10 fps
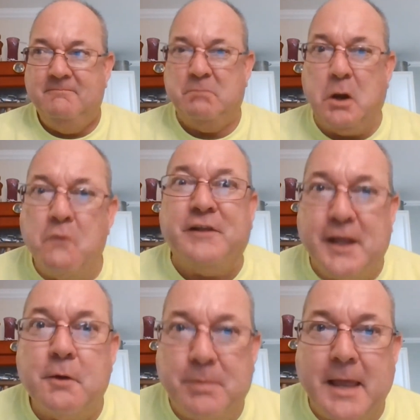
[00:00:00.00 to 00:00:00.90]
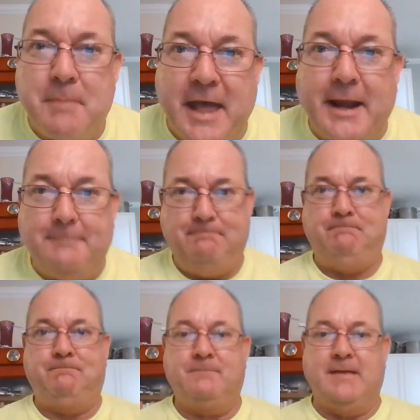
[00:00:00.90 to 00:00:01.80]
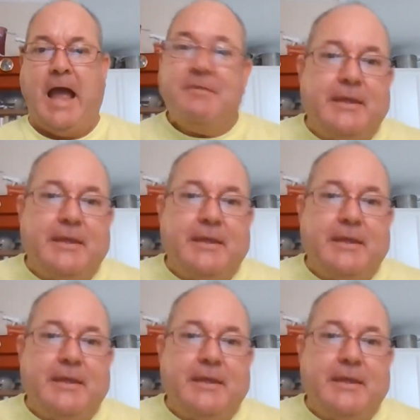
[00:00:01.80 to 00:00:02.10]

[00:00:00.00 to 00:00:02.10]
But hopefully he'll play better. I